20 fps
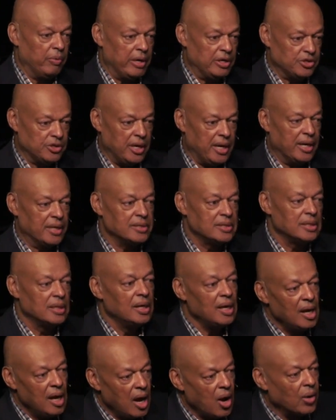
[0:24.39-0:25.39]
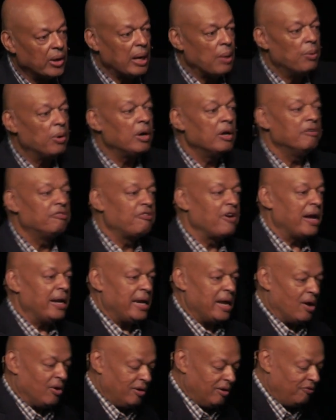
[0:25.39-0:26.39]
Raise your hands. Okay, we're going to
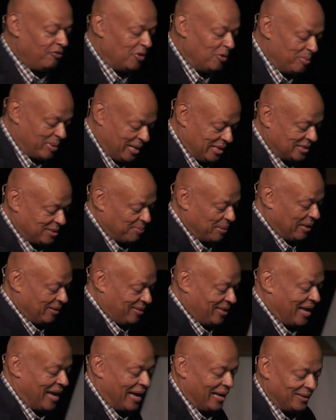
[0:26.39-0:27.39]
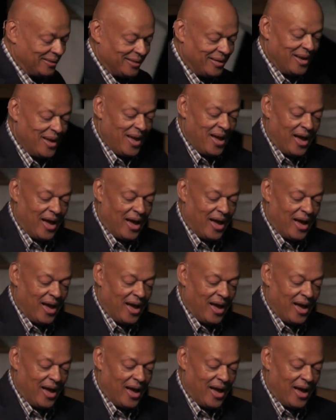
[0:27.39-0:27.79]
find out in a few minutes about that.